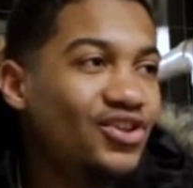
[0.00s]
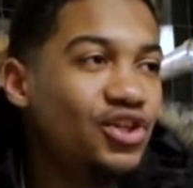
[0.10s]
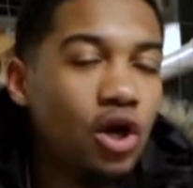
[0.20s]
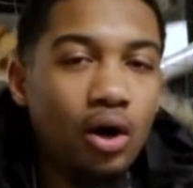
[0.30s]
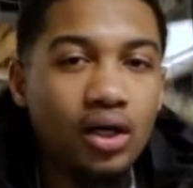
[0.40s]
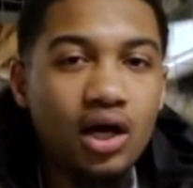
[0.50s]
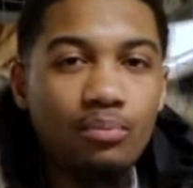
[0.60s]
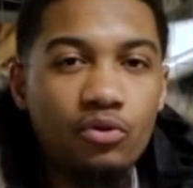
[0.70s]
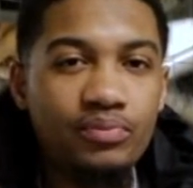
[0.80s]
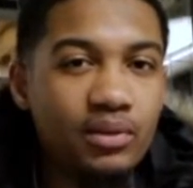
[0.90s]
you know, a
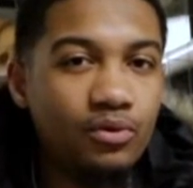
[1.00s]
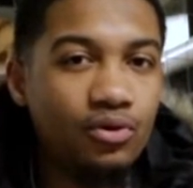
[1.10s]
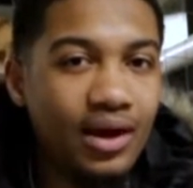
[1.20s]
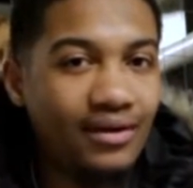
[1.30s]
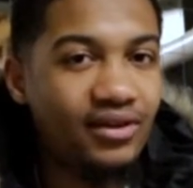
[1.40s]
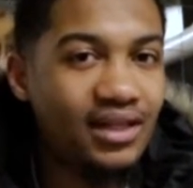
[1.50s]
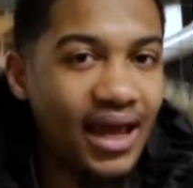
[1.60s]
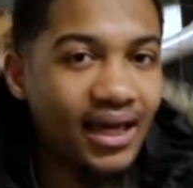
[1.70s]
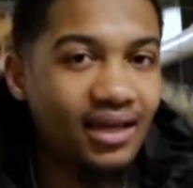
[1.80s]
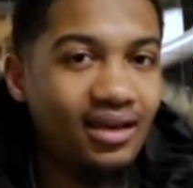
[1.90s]
couple people every
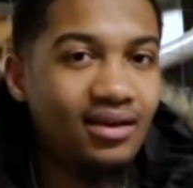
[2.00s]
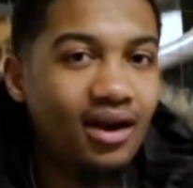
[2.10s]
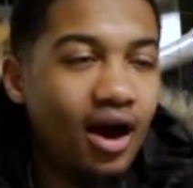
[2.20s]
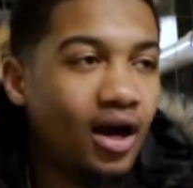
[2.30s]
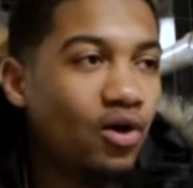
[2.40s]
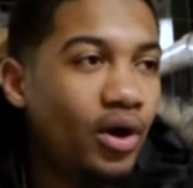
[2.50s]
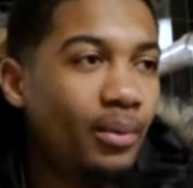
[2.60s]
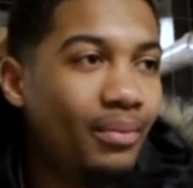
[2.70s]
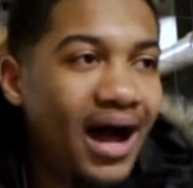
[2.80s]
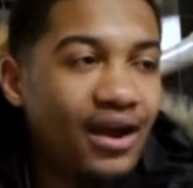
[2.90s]
day are going
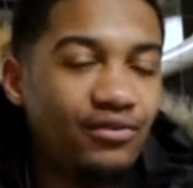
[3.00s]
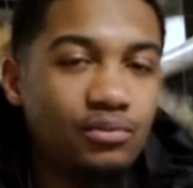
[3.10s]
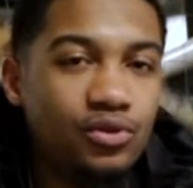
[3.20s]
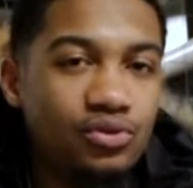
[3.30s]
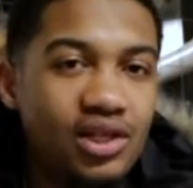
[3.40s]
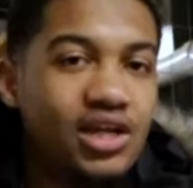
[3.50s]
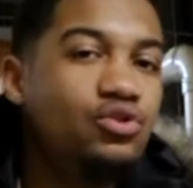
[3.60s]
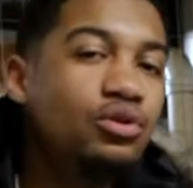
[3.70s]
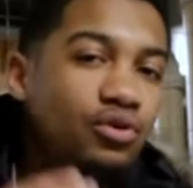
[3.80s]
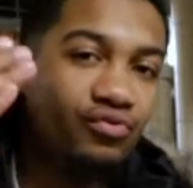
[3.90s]
to buy from you so that
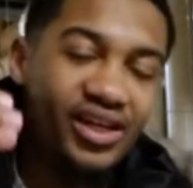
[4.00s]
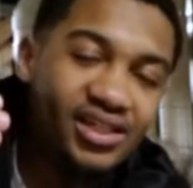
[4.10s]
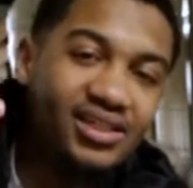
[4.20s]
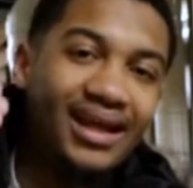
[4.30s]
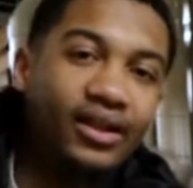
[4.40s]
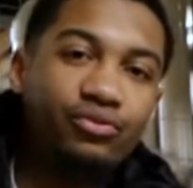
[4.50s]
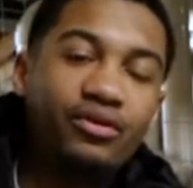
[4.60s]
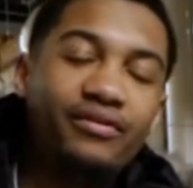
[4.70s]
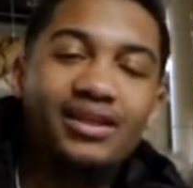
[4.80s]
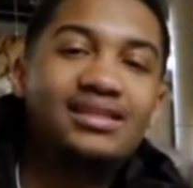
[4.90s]
you can reach that
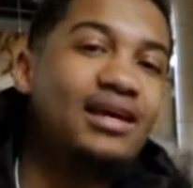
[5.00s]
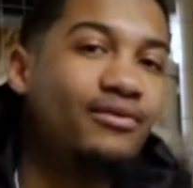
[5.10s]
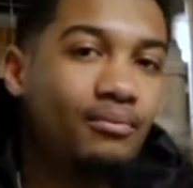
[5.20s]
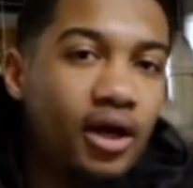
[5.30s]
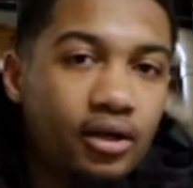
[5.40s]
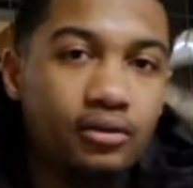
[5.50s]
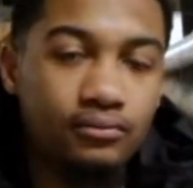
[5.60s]
357 mark.